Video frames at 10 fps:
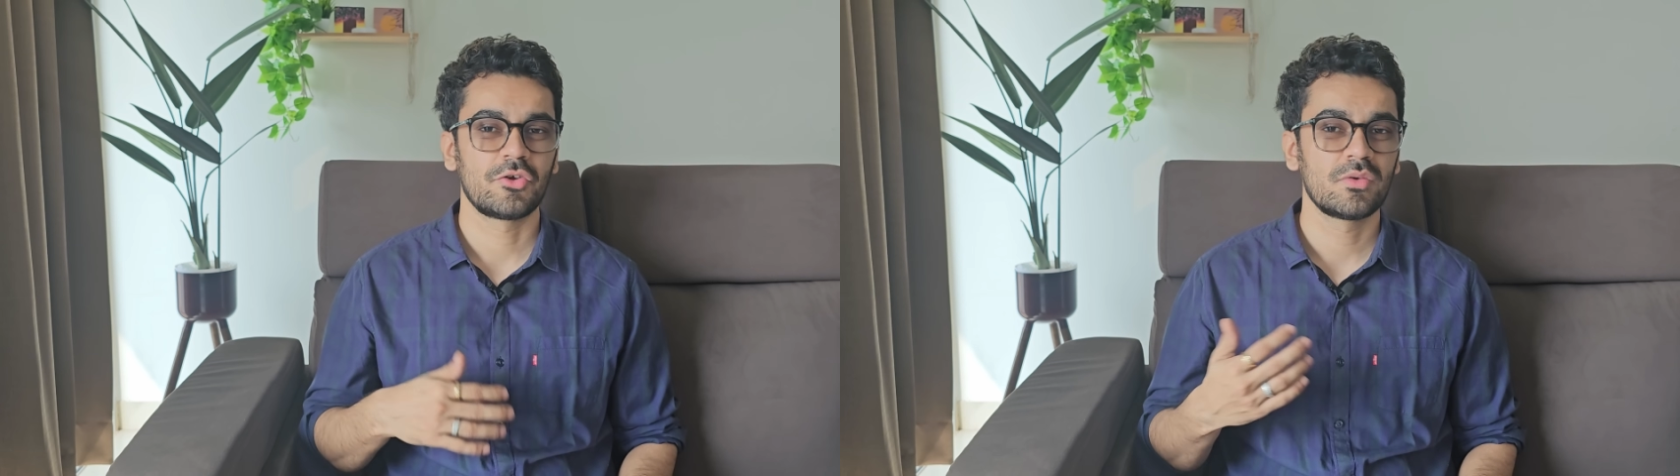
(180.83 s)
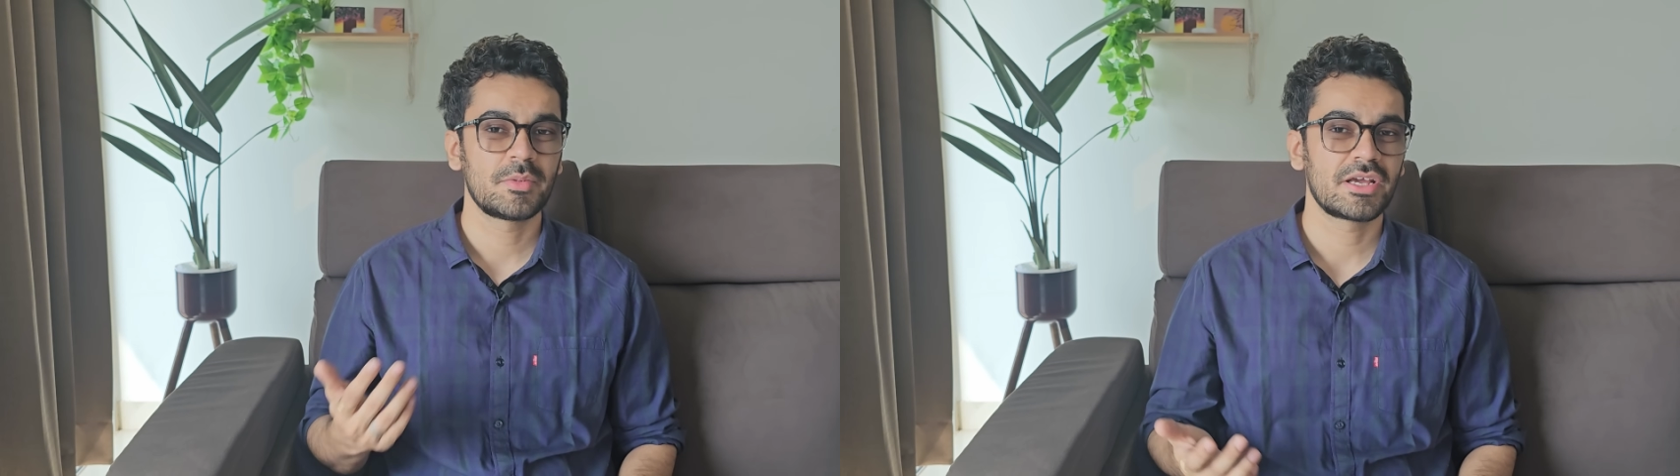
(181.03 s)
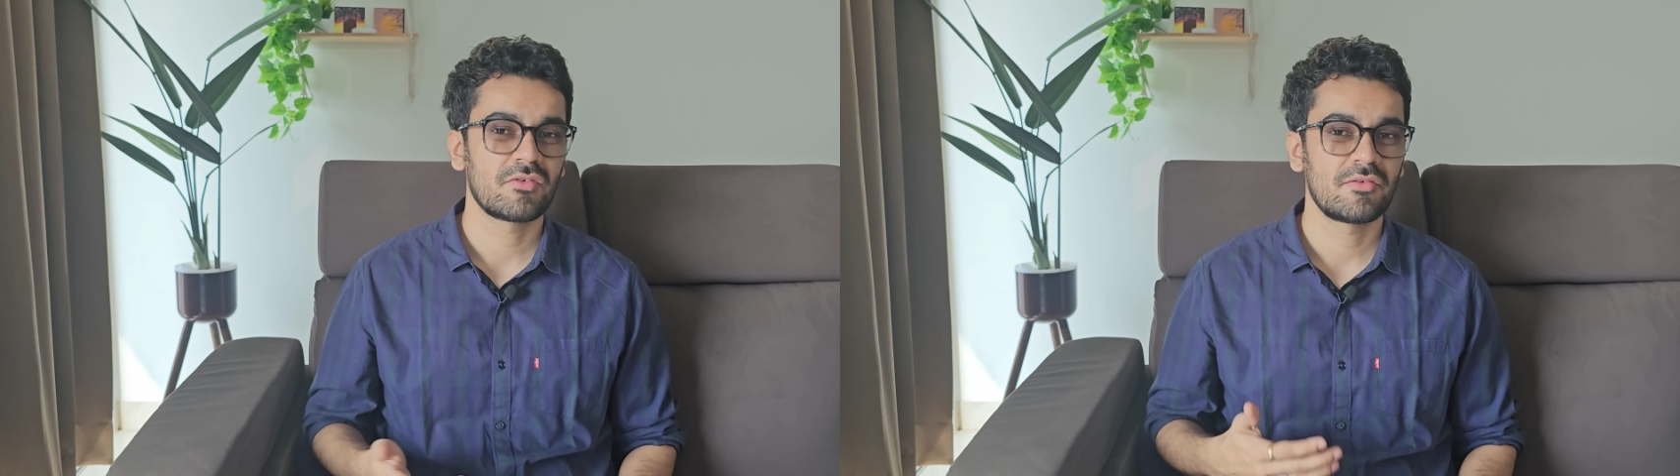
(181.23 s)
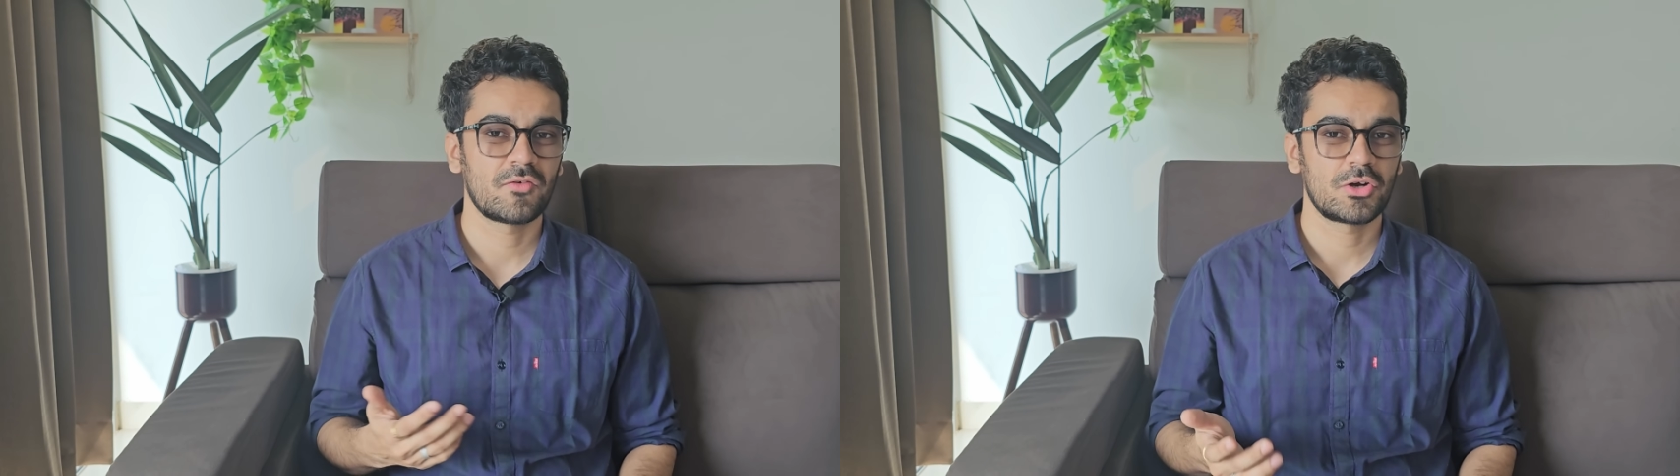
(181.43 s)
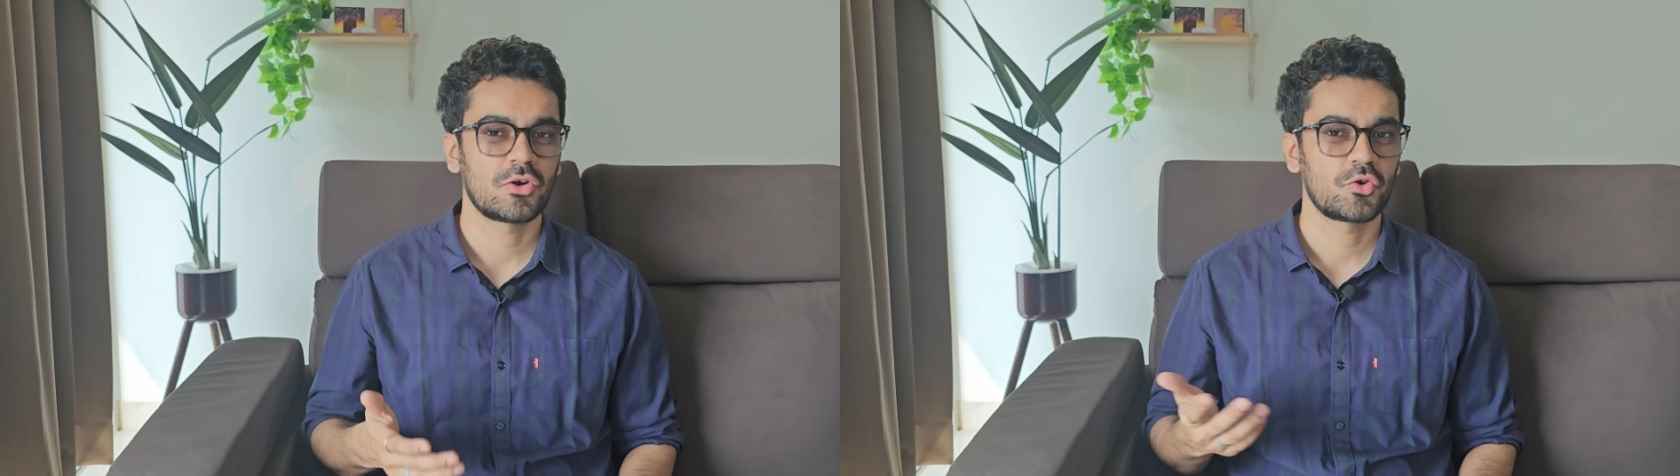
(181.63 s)
you will be given
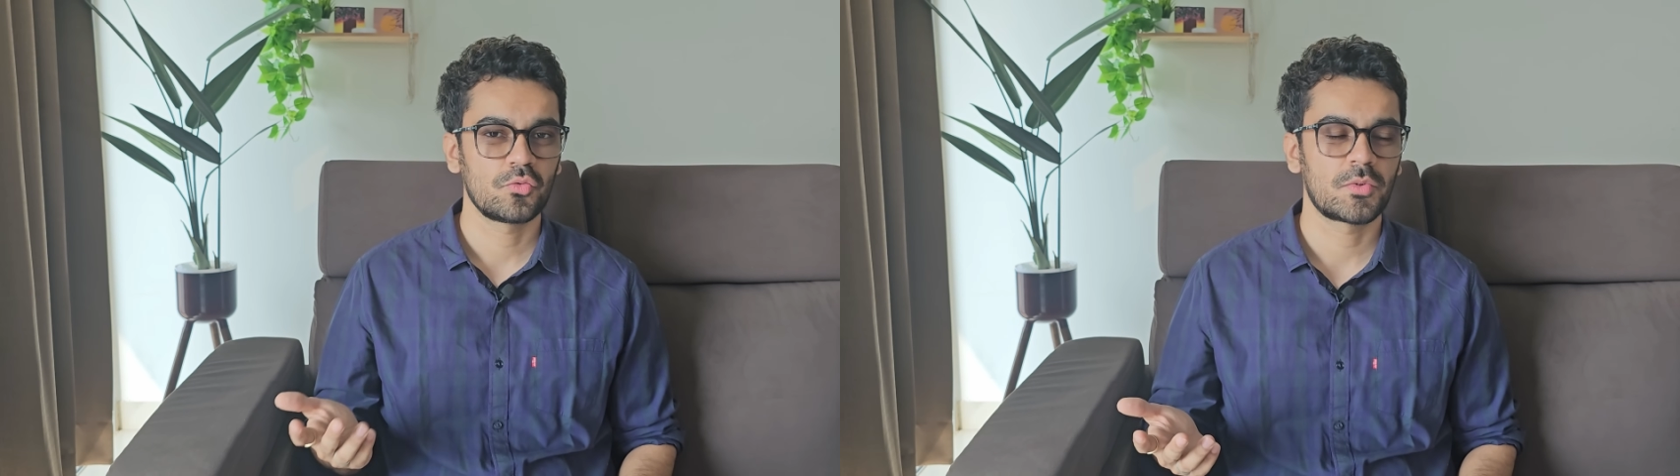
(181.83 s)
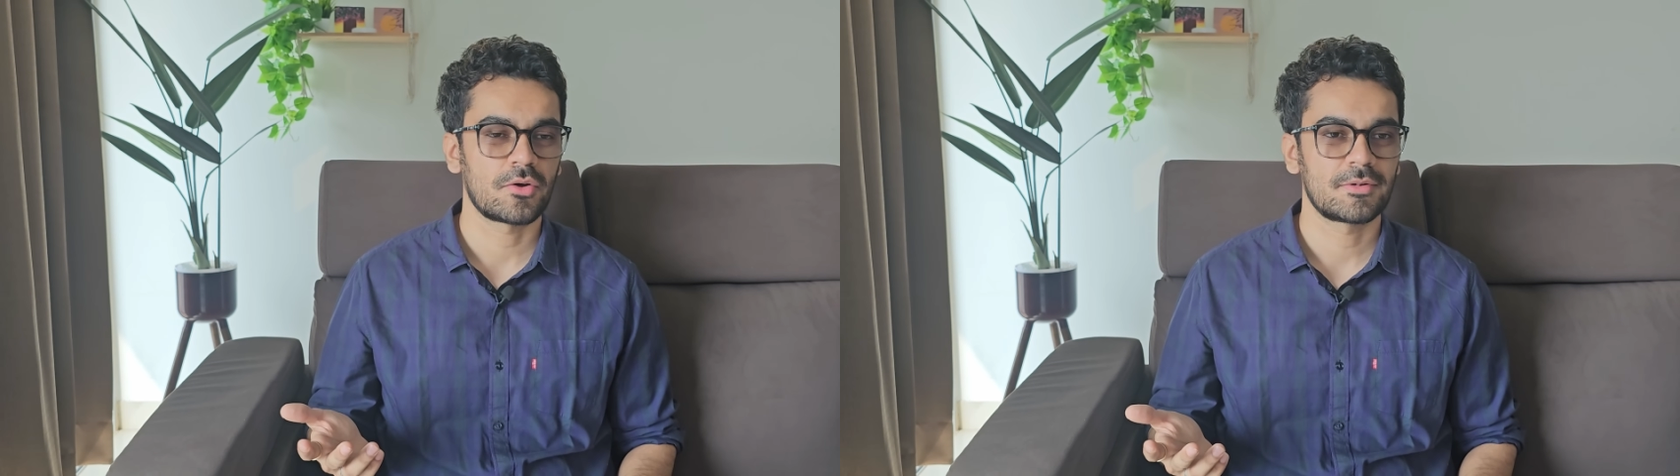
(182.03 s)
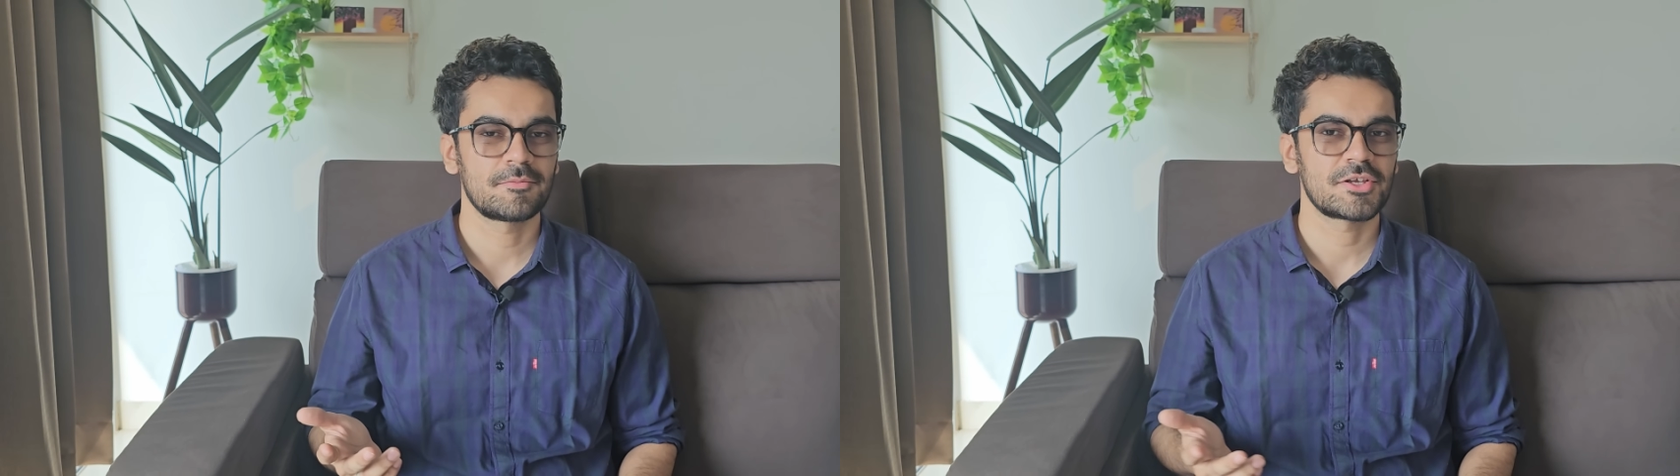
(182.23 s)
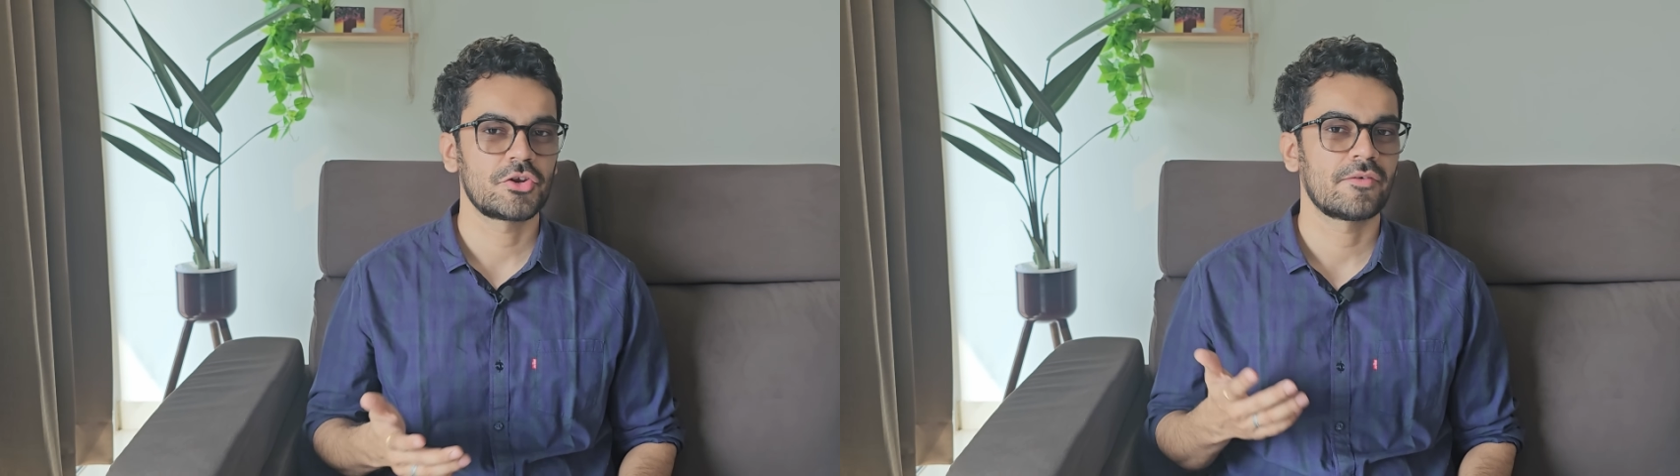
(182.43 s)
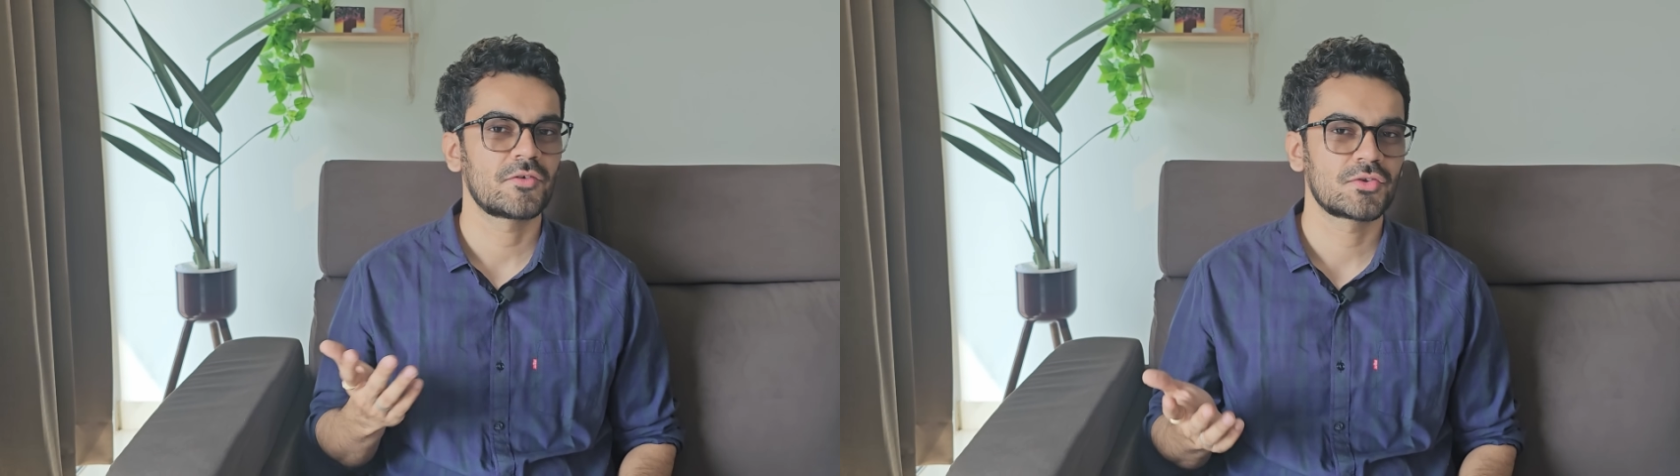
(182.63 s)
one or two problems
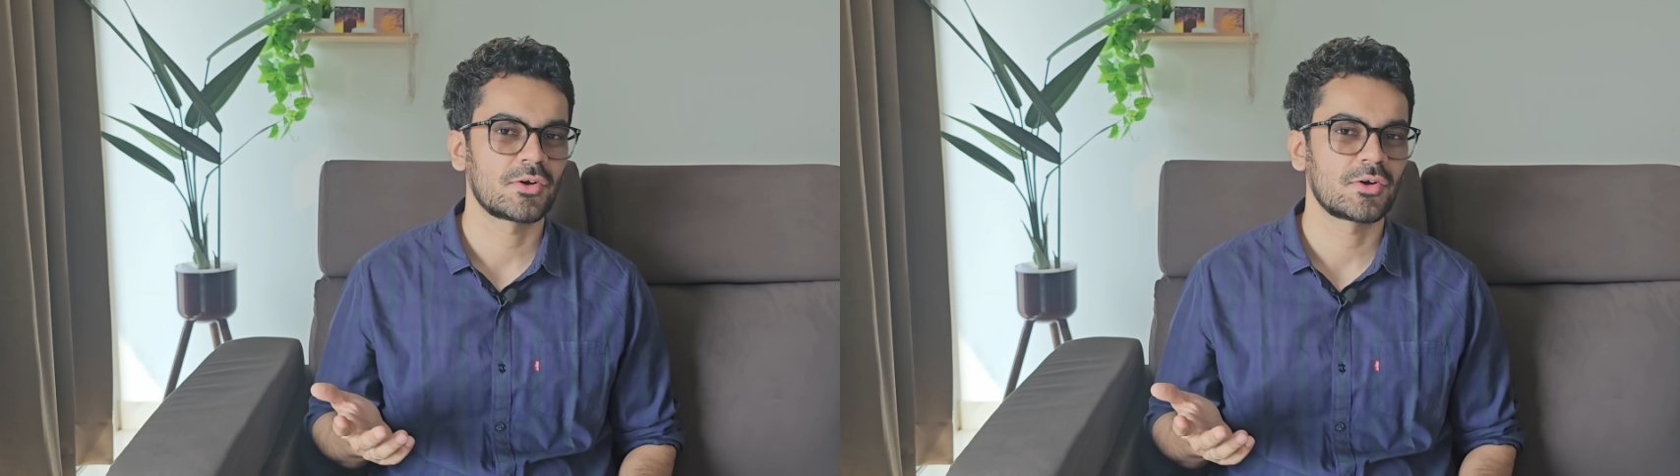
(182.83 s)
and you have to